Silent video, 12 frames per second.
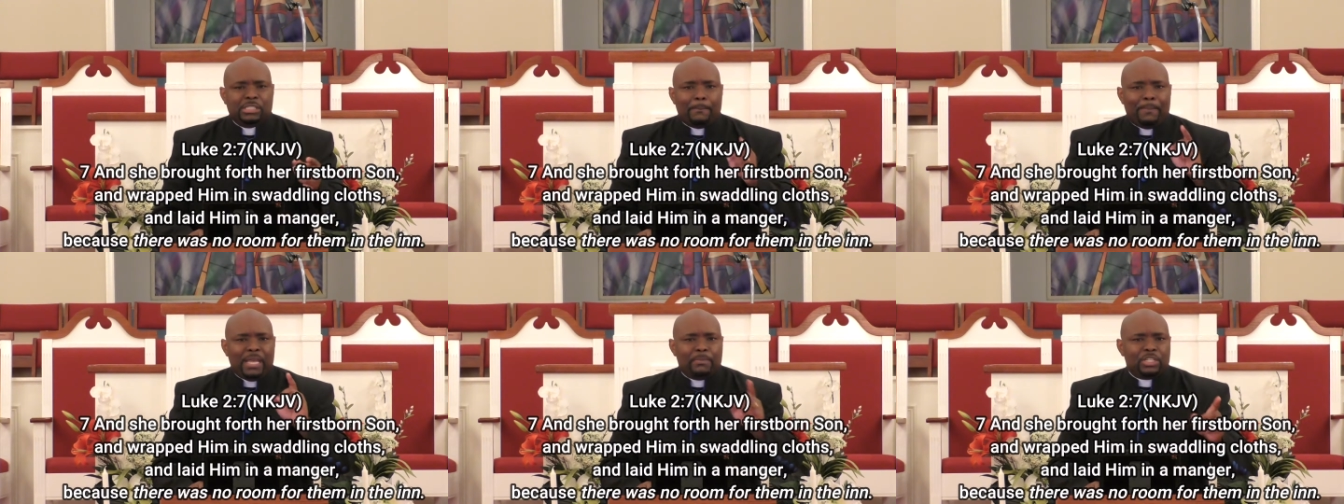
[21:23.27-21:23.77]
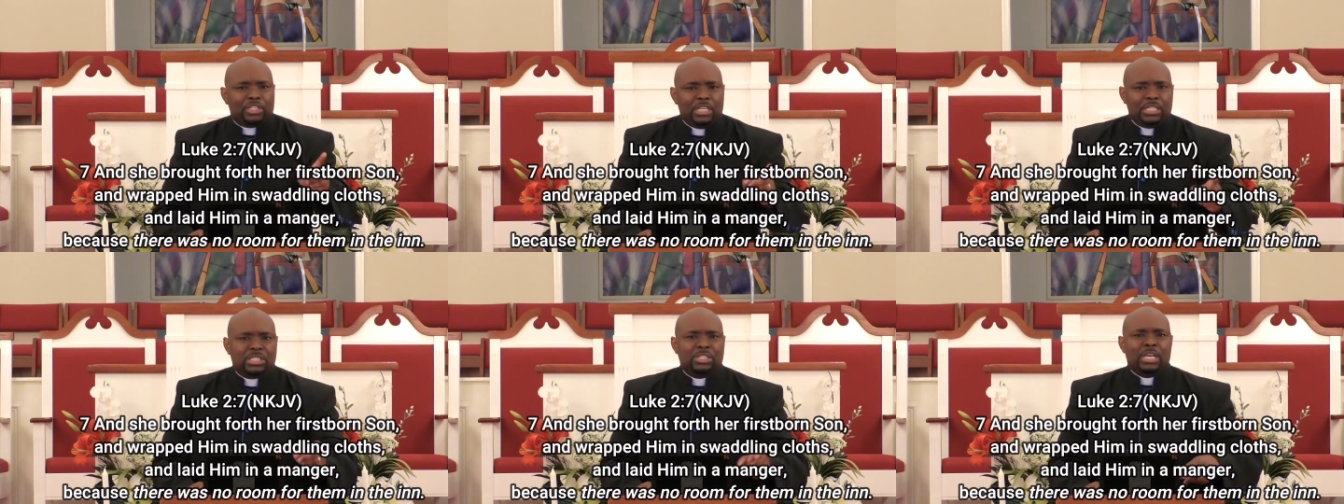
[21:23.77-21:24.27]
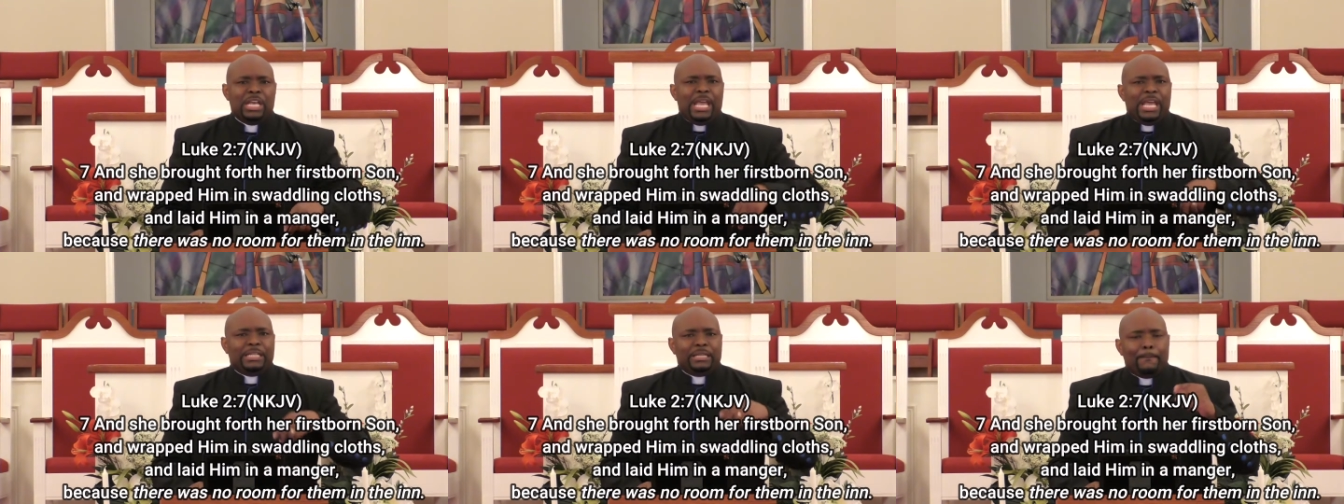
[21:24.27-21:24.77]
the baby Jesus
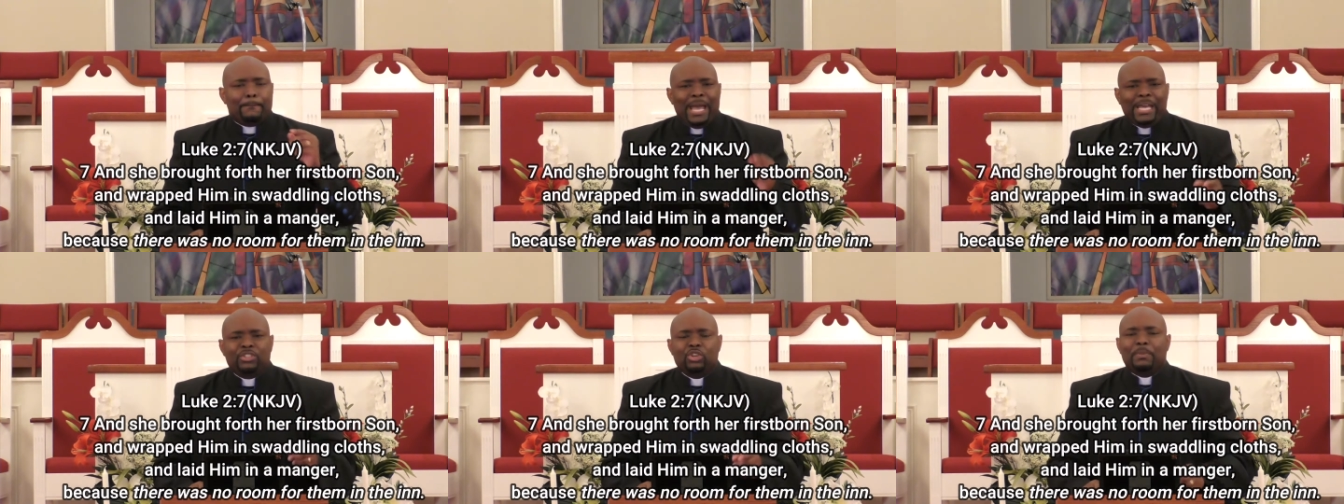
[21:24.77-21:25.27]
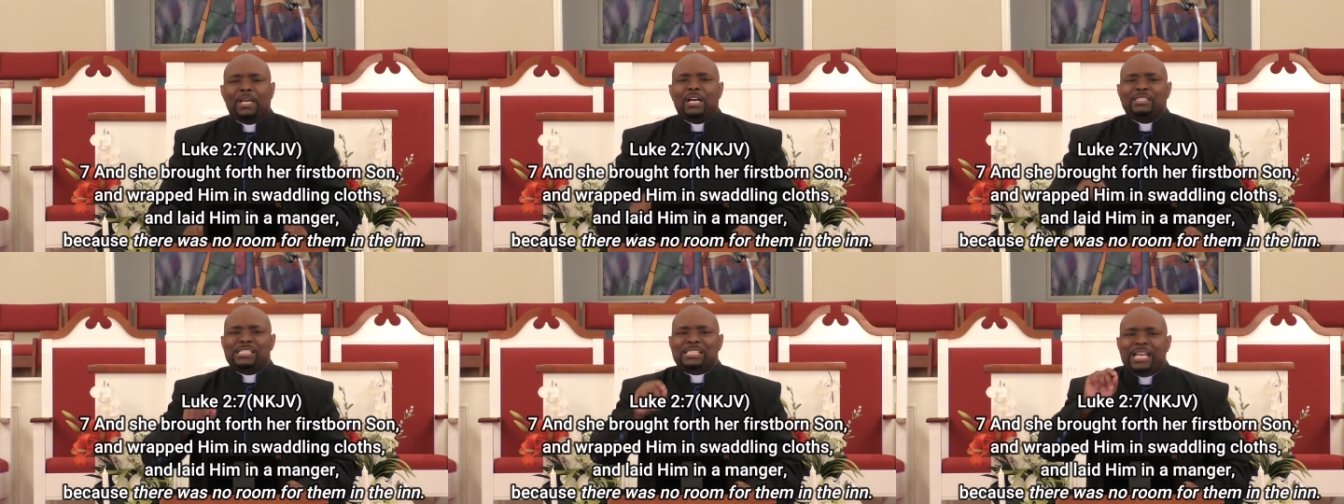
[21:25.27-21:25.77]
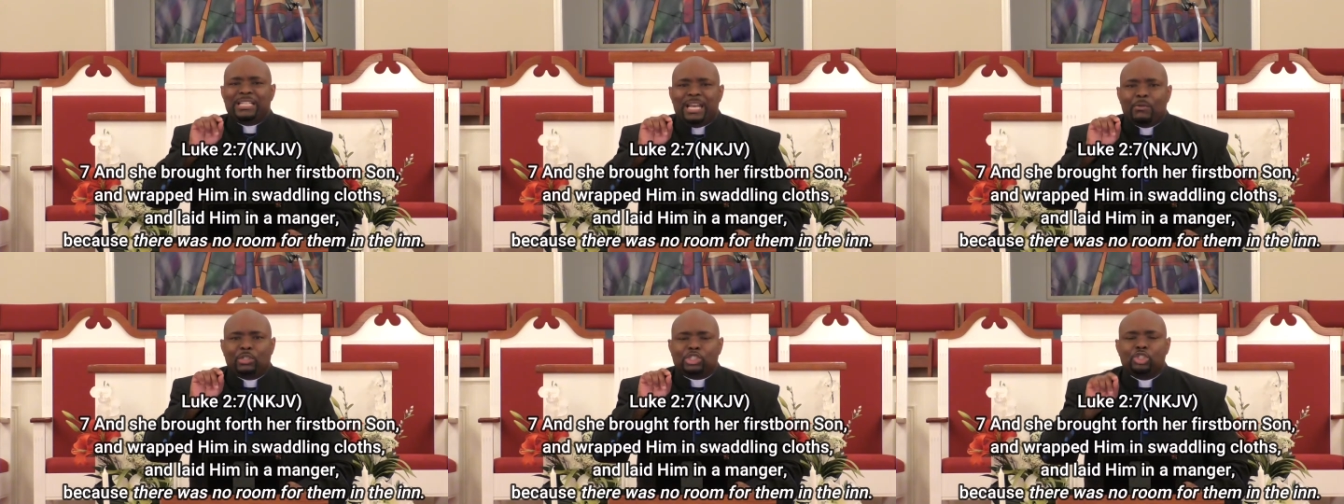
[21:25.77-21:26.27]
in the manger because it said
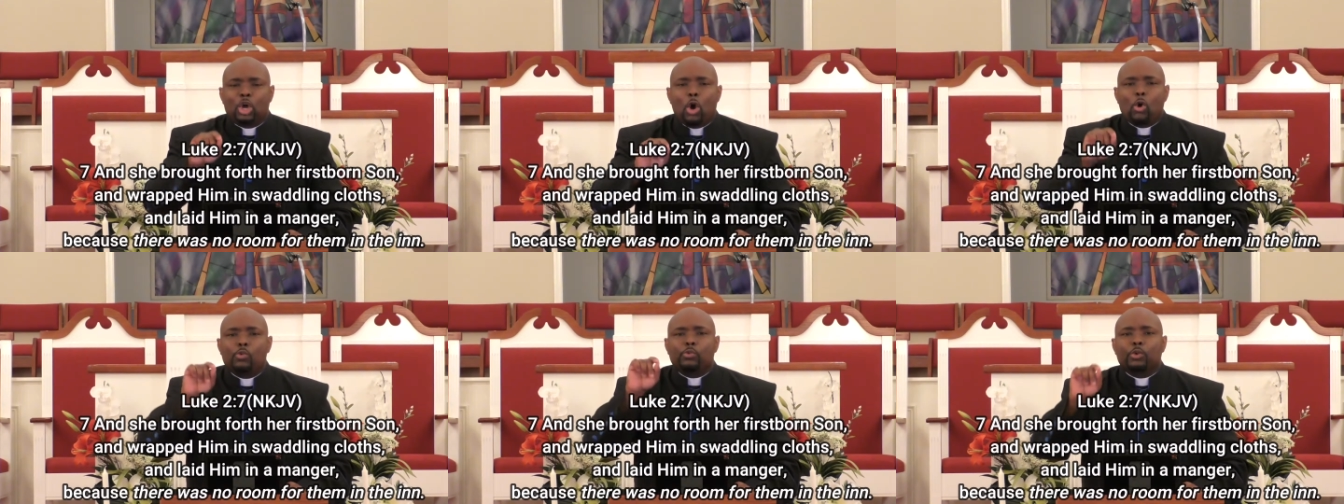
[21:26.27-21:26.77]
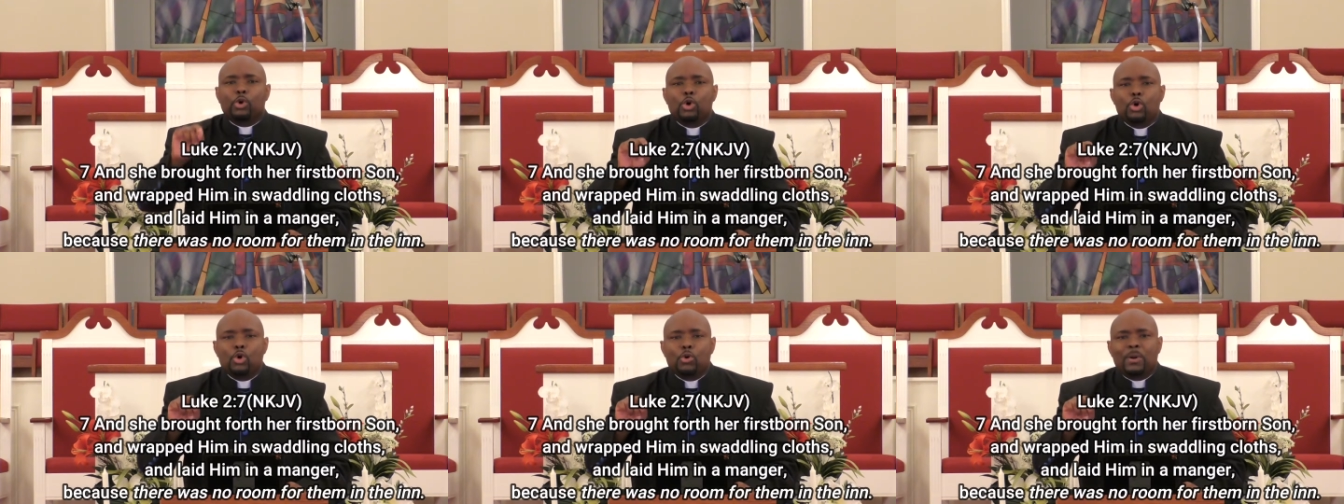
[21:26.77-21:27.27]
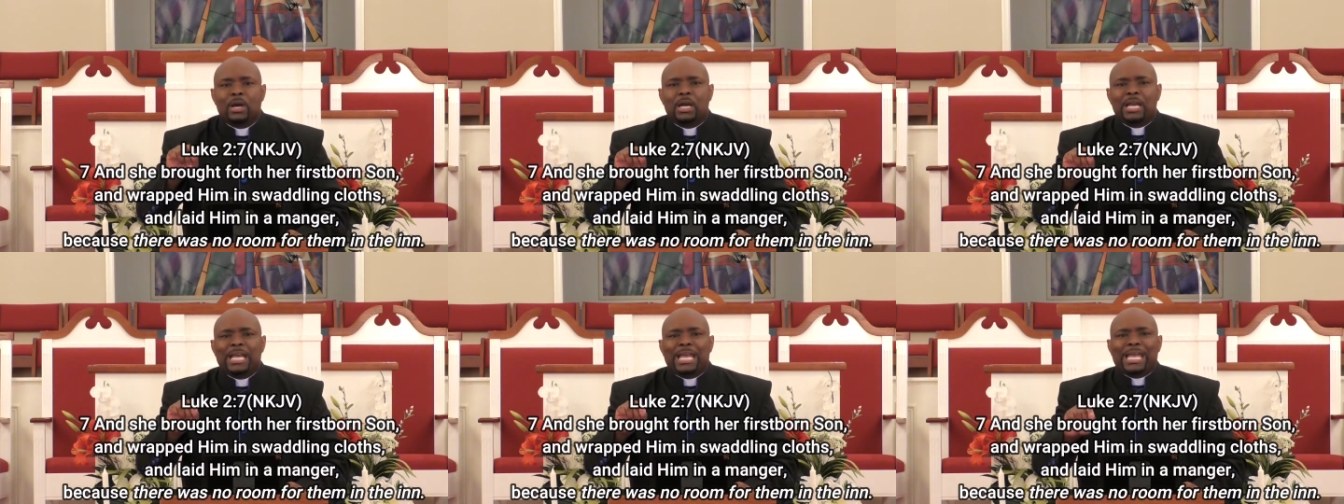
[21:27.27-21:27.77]
there was no room
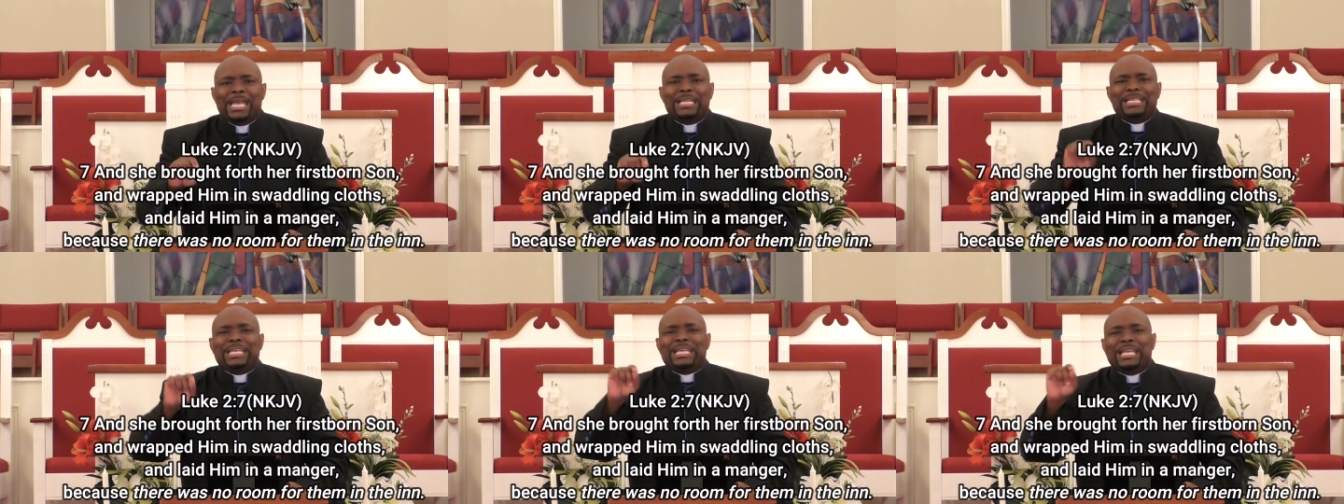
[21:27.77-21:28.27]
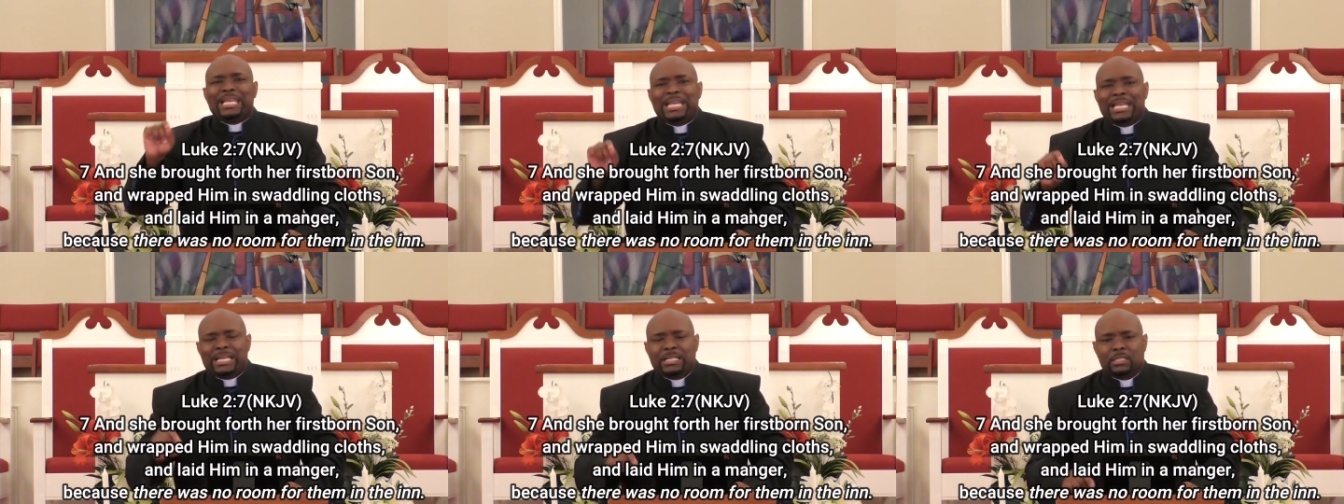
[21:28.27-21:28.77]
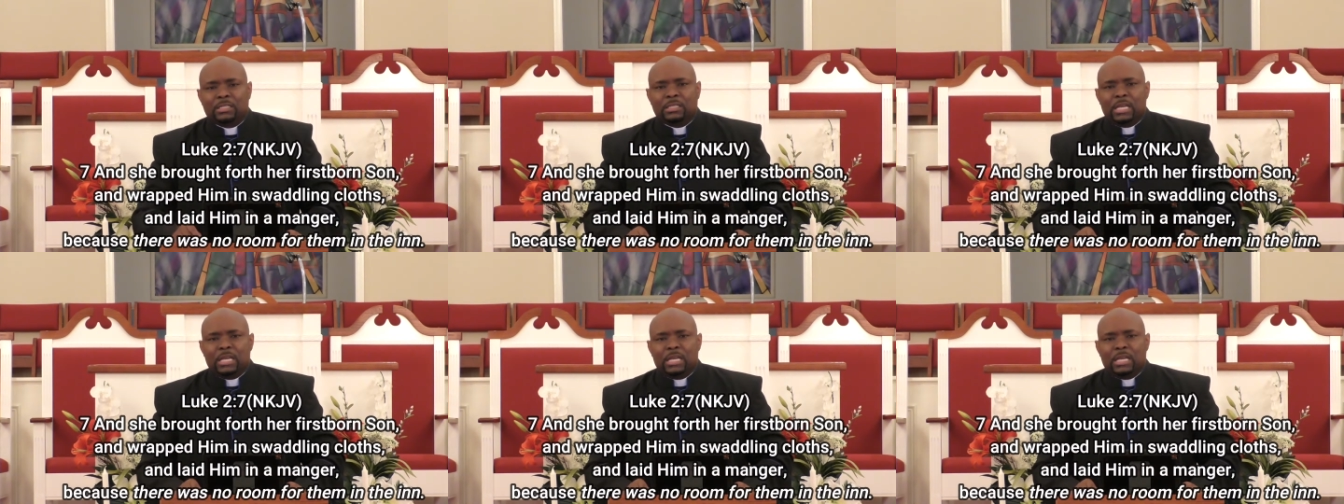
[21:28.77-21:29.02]
in the inn.